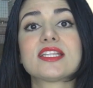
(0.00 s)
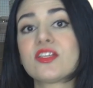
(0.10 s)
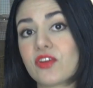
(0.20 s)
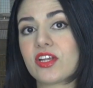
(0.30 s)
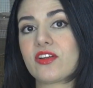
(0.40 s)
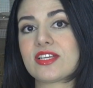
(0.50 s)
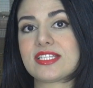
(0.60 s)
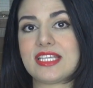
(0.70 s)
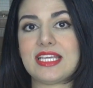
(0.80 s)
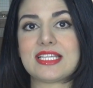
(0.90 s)
different
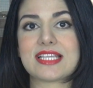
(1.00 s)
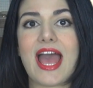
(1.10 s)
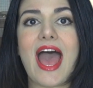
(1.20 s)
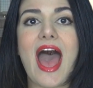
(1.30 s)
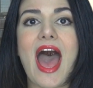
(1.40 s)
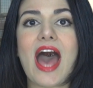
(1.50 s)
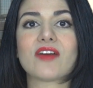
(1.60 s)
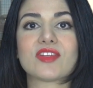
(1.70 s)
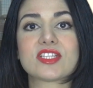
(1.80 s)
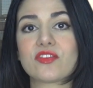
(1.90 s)
currencies
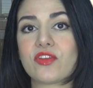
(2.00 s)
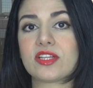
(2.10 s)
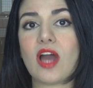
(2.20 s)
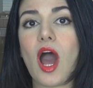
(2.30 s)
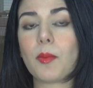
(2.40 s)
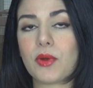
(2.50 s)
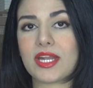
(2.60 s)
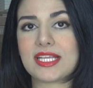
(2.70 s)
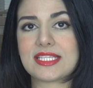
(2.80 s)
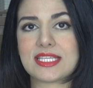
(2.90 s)
have different
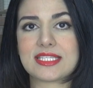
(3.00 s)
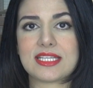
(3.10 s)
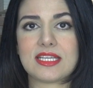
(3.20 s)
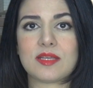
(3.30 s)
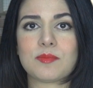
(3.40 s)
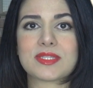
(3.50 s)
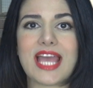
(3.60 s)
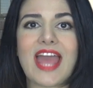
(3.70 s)
operating systems